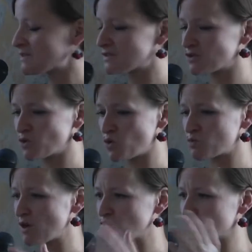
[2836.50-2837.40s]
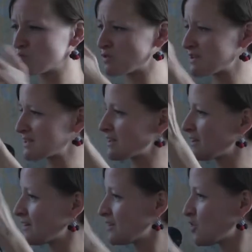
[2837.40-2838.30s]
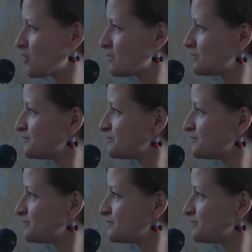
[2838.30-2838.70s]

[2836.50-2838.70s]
the Koruma Kurumu, is the, you know,